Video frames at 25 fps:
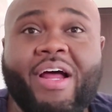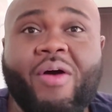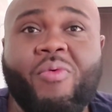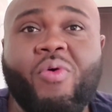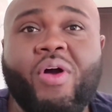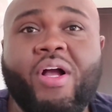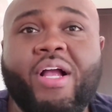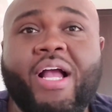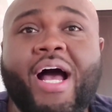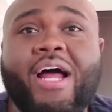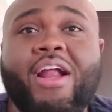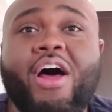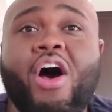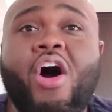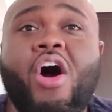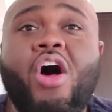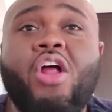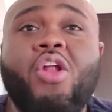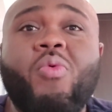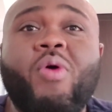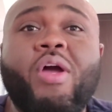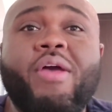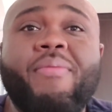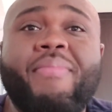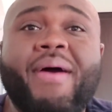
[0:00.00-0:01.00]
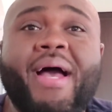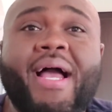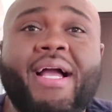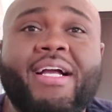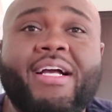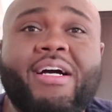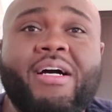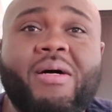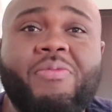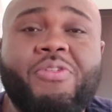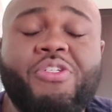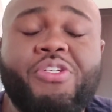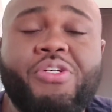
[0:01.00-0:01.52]
I got all the way
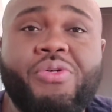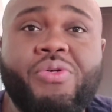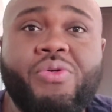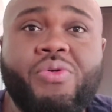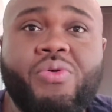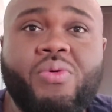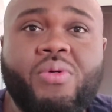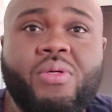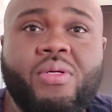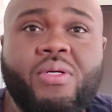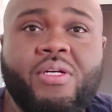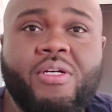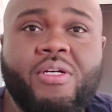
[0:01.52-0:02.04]
back up to